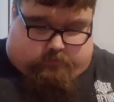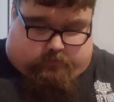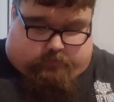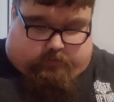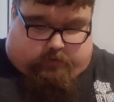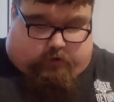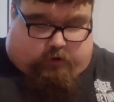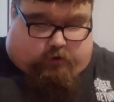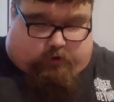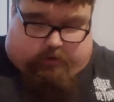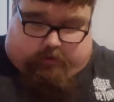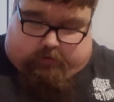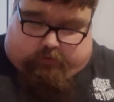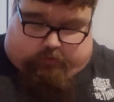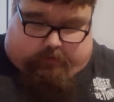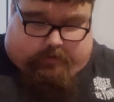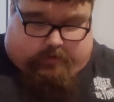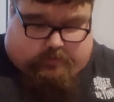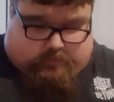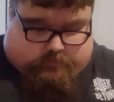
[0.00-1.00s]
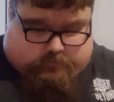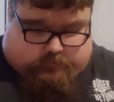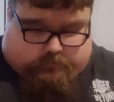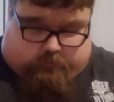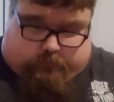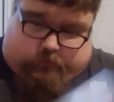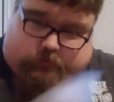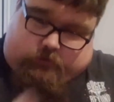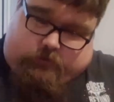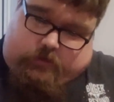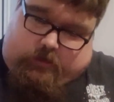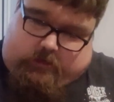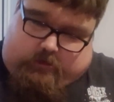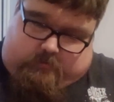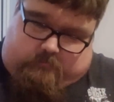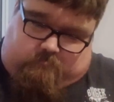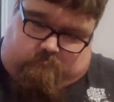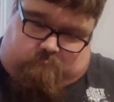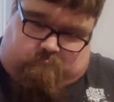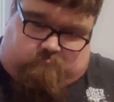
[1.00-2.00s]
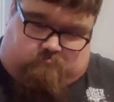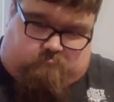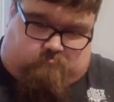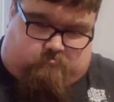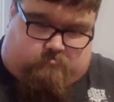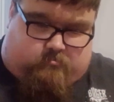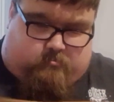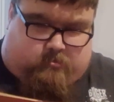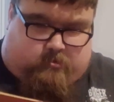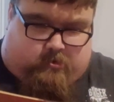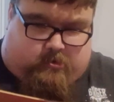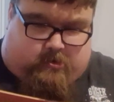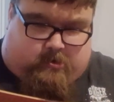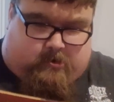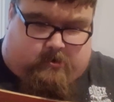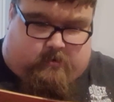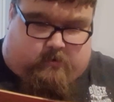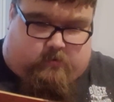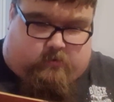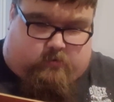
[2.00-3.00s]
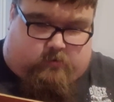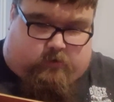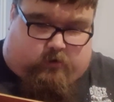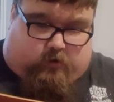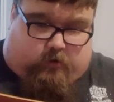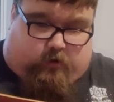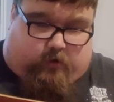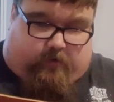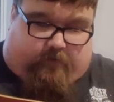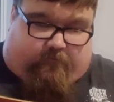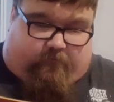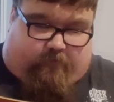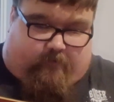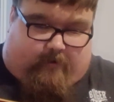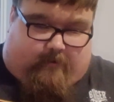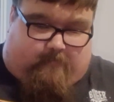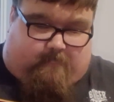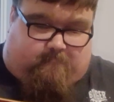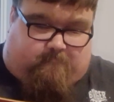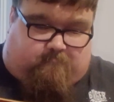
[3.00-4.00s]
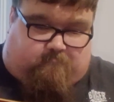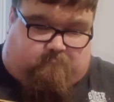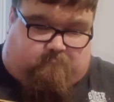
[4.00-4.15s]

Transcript: the early 90s, I want to say. Like 93.